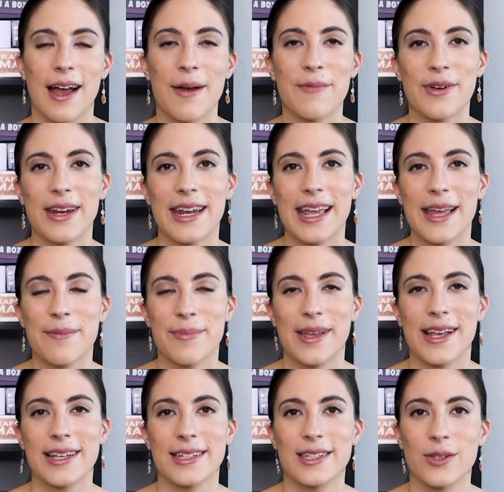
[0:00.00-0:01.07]
I'm reading it
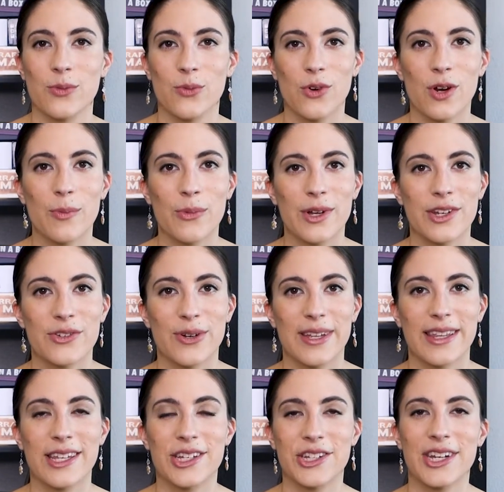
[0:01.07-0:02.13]
because the Wormwood
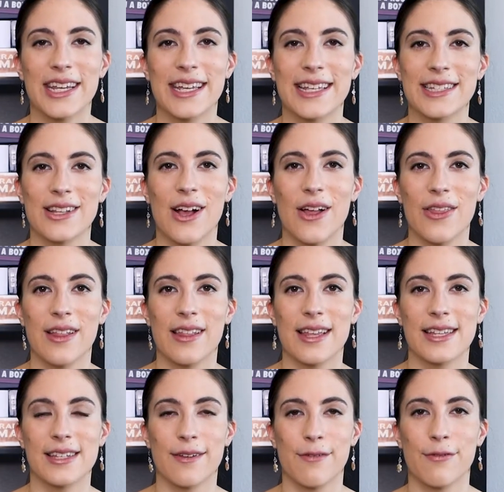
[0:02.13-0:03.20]
Trilogy is on the
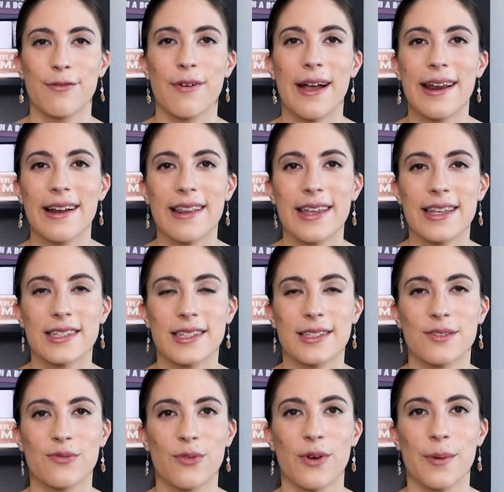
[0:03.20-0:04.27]
list of
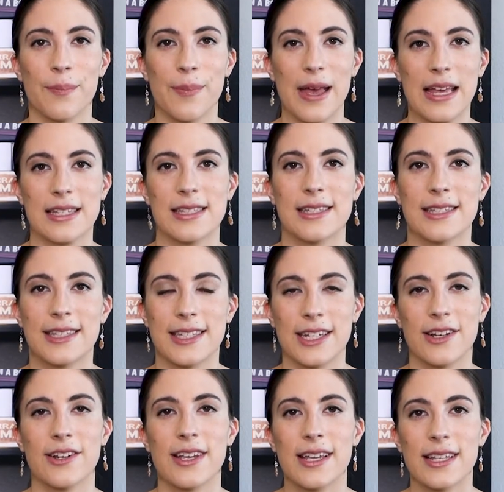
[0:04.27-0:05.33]
finalists for Best
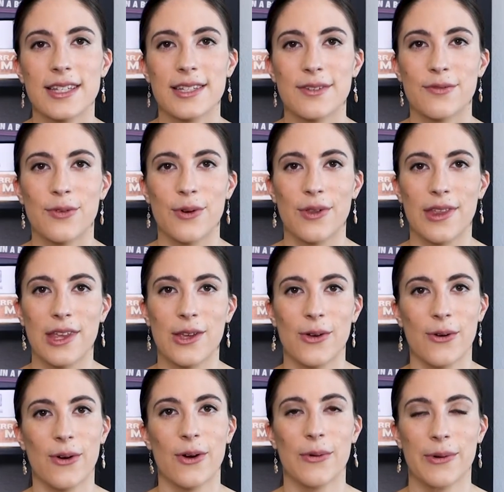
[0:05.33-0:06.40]
Series for the
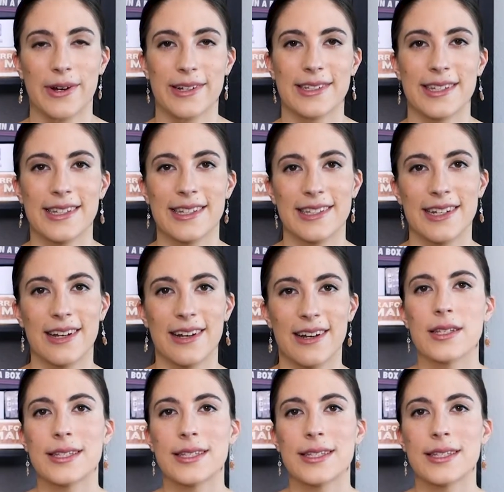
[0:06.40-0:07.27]
Hugo Awards this year.